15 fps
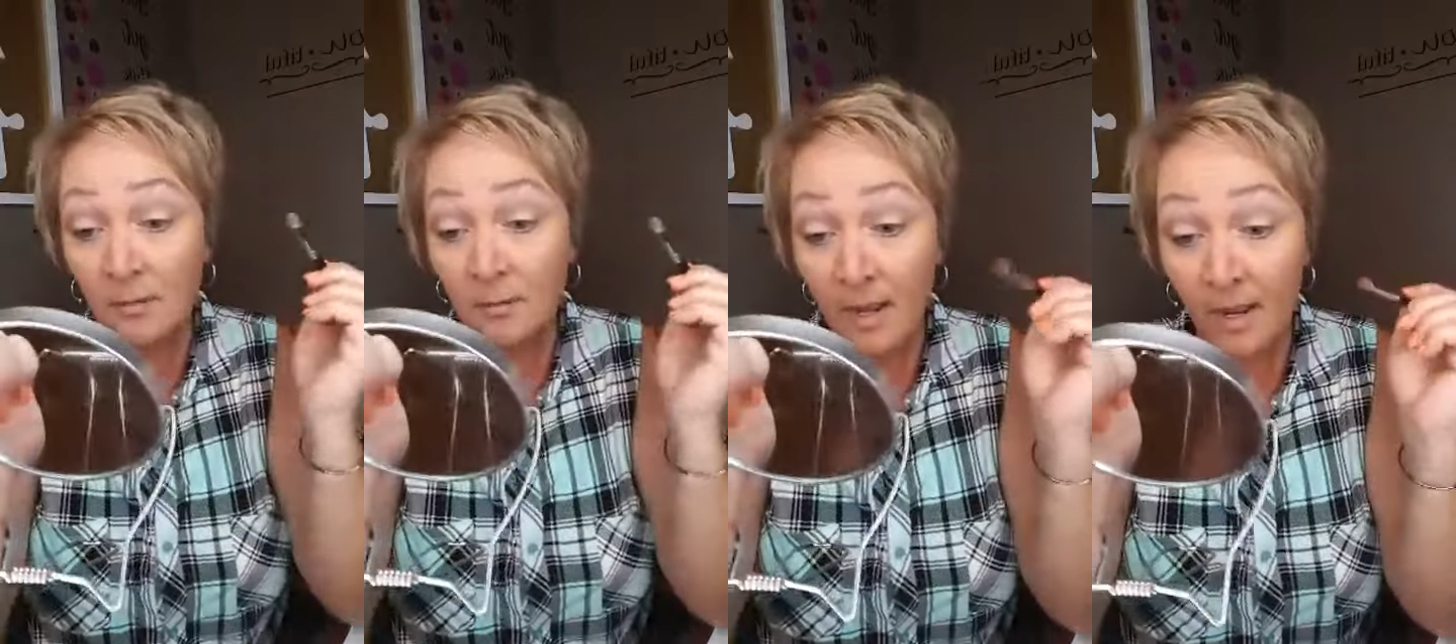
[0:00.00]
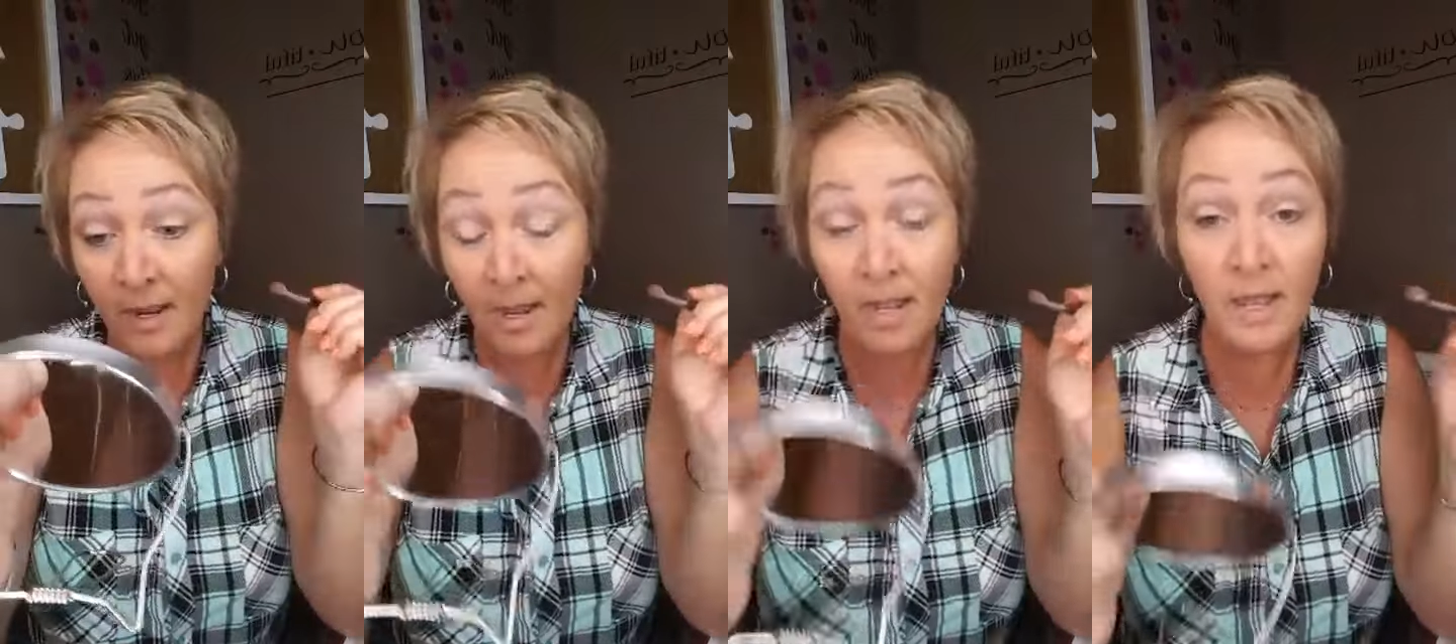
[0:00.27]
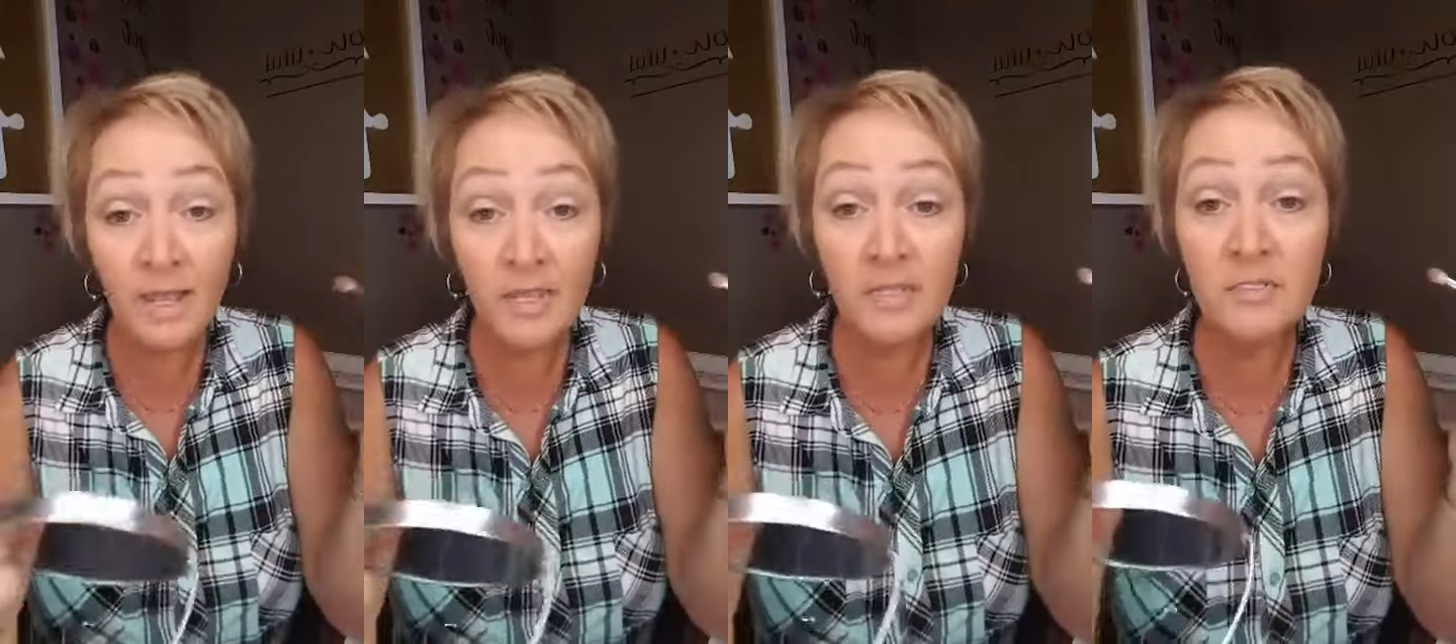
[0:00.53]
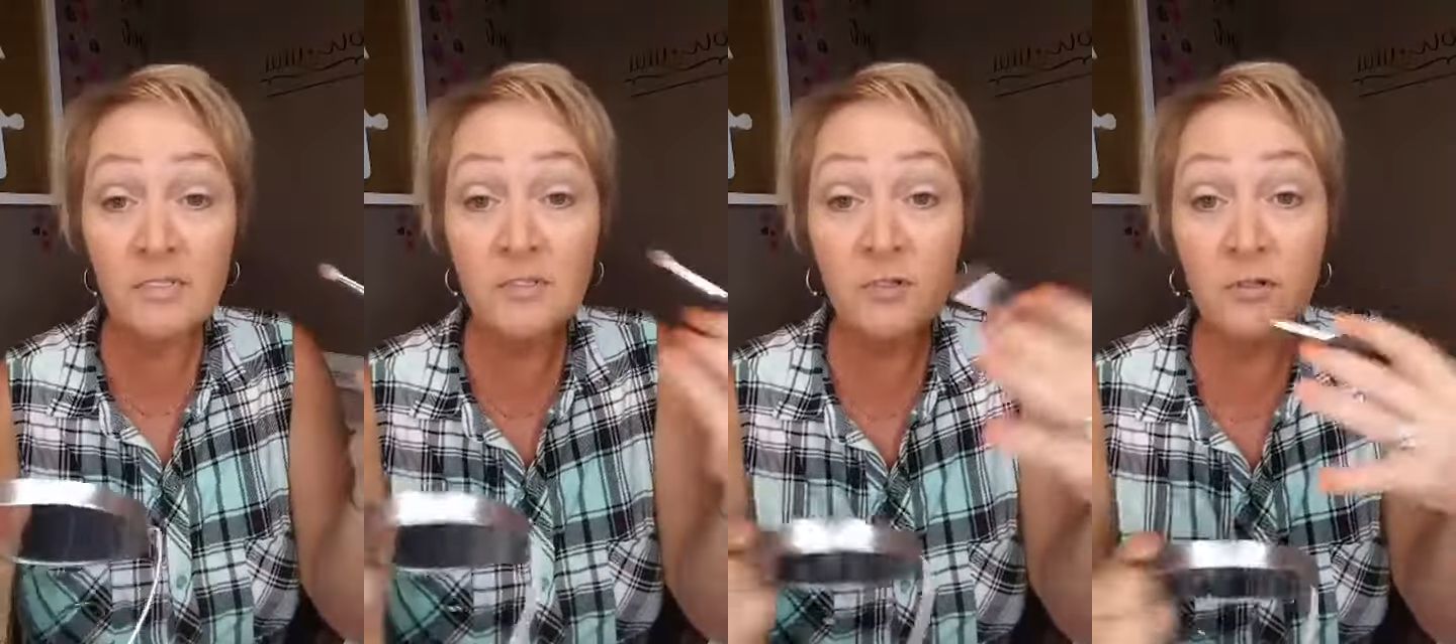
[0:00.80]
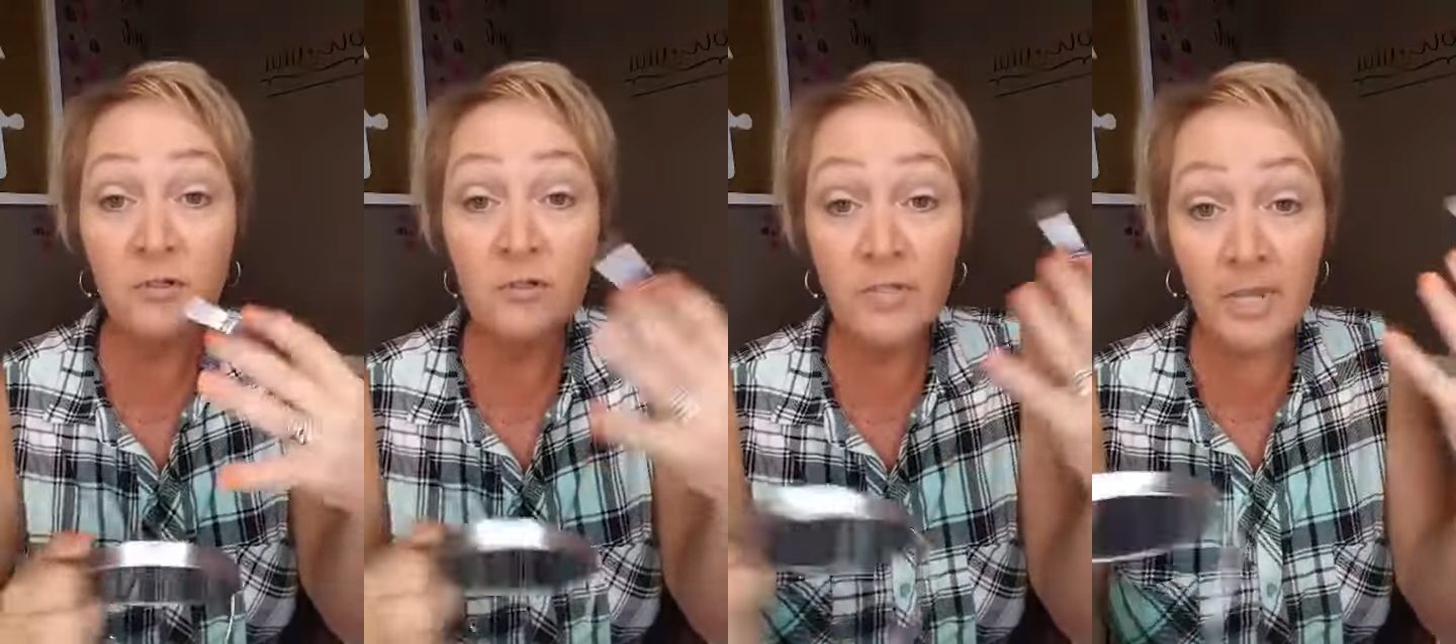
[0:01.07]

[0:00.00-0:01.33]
my eyes turned